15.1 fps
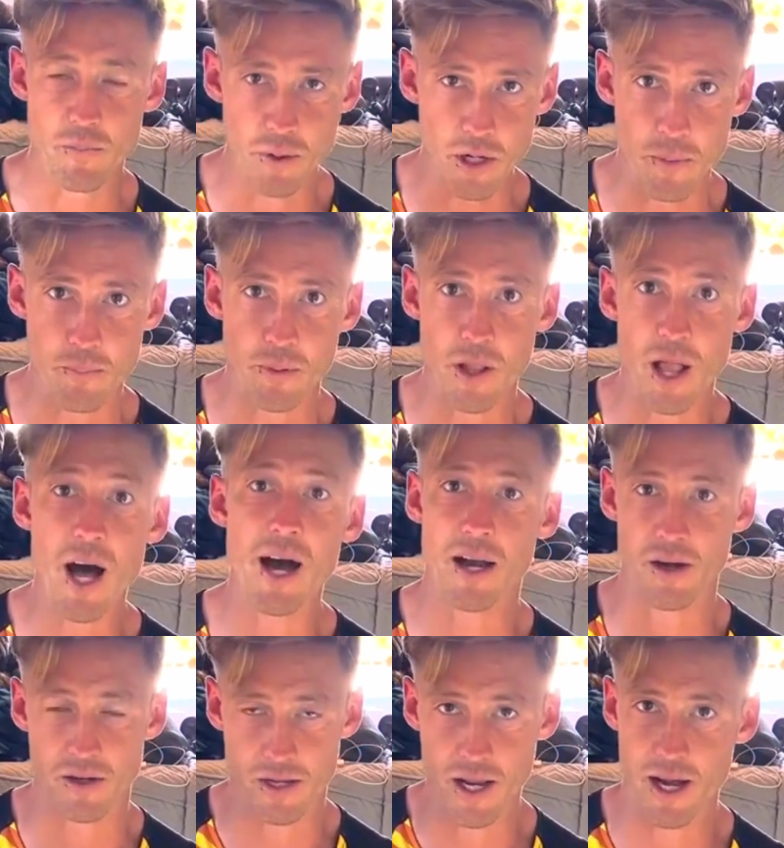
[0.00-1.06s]
a block
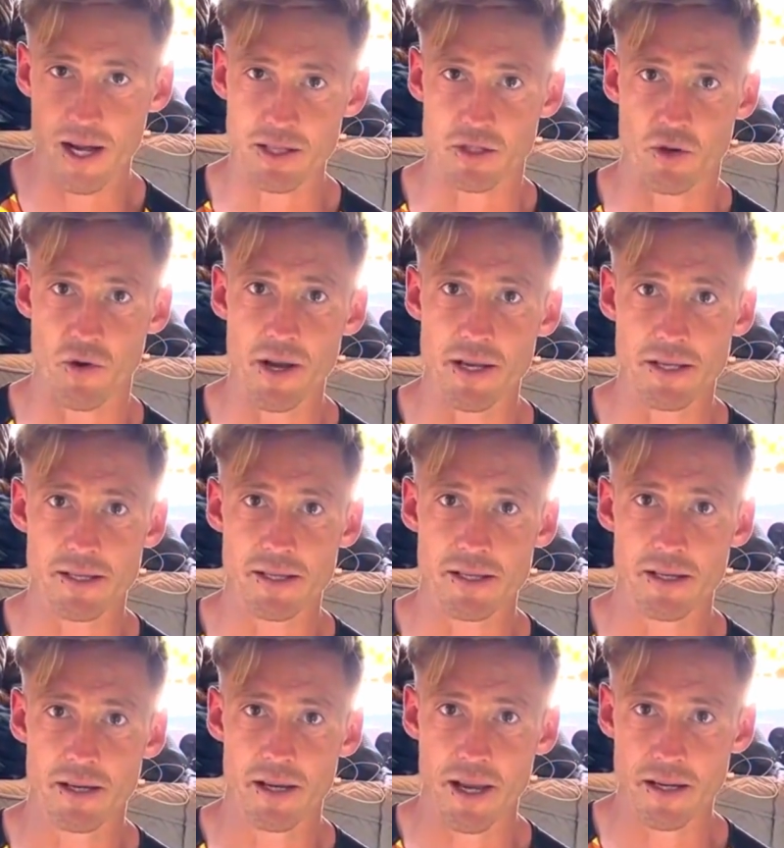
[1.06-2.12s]
on God's grace
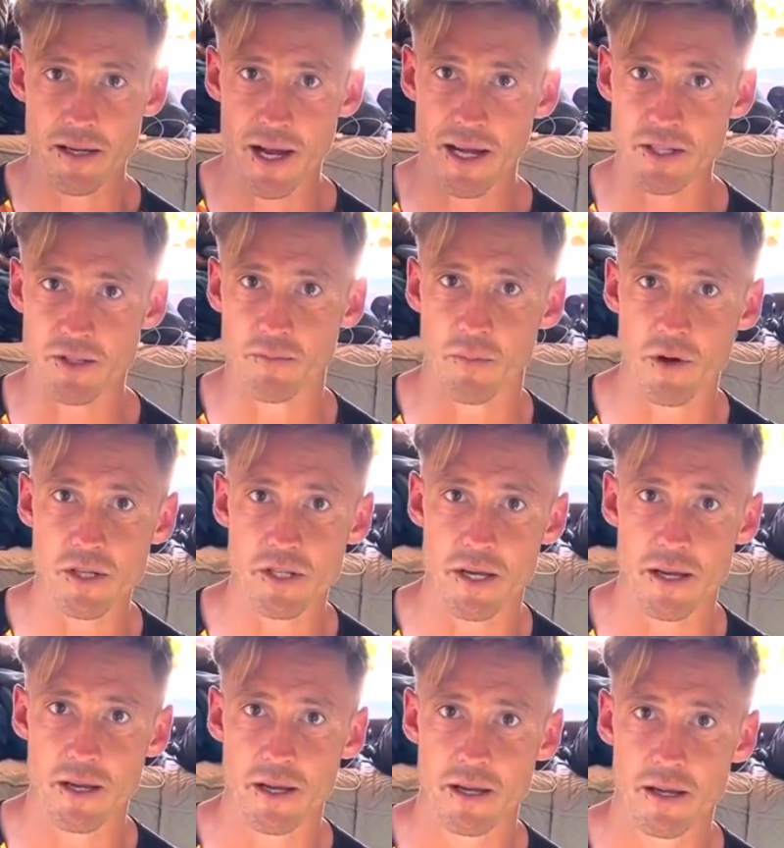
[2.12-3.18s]
and God's mercy
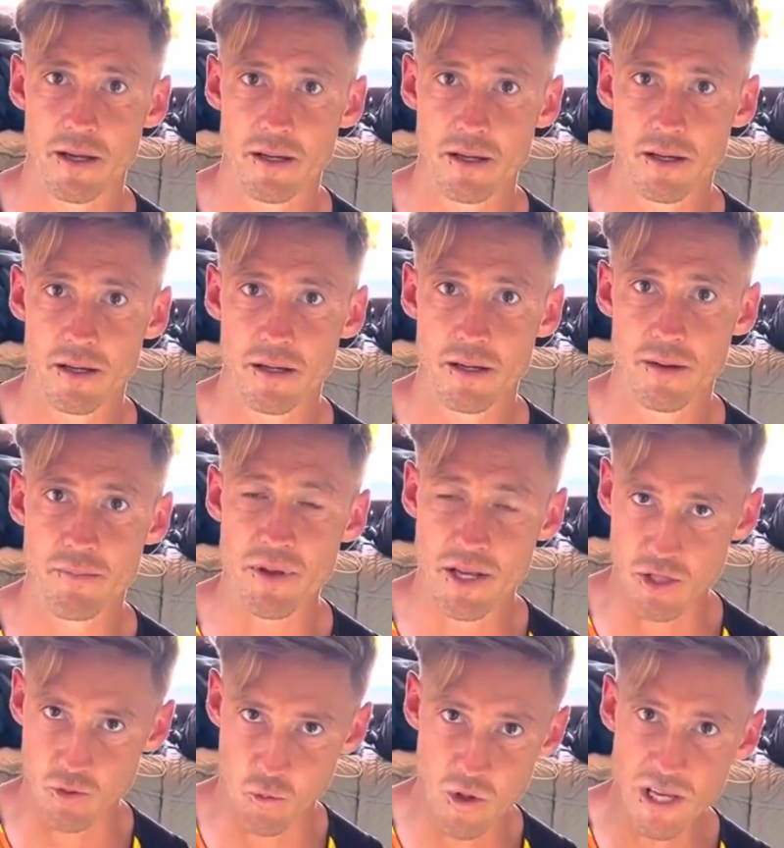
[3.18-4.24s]

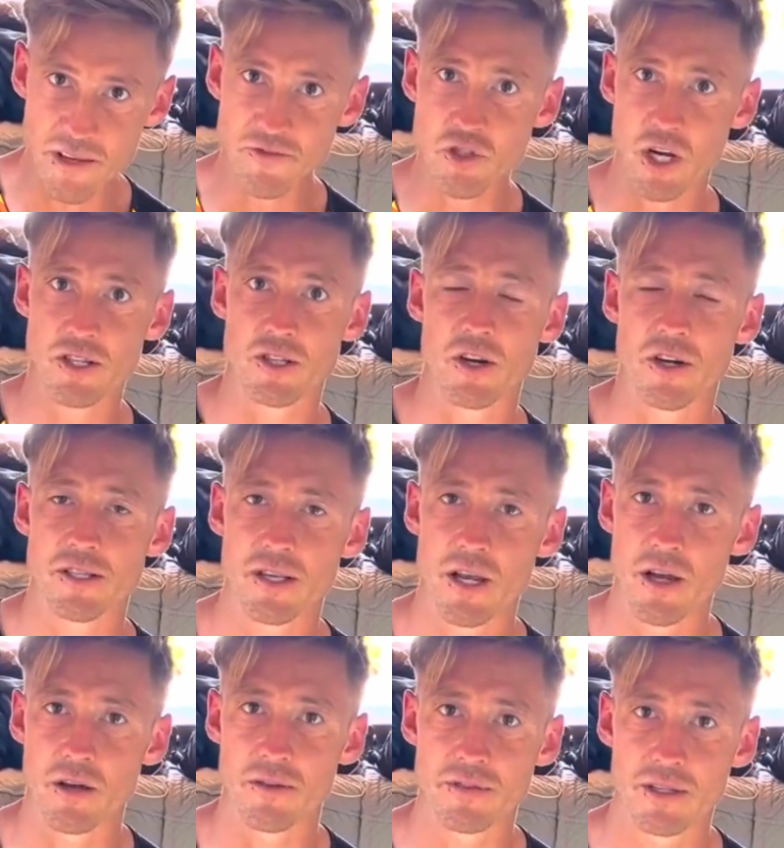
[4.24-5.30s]
because we've judged
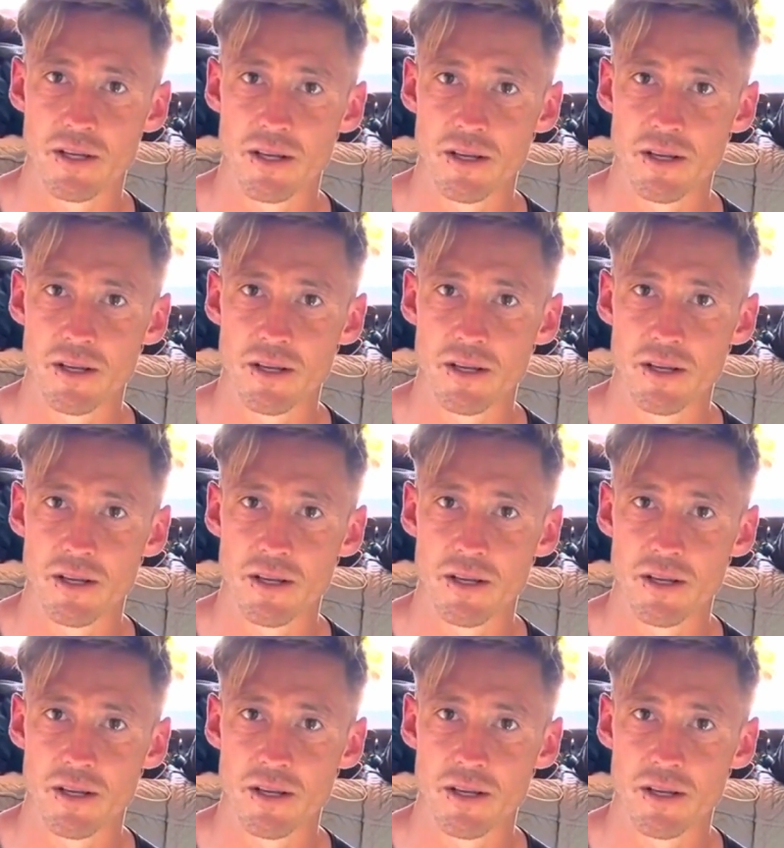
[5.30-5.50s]
ourselves.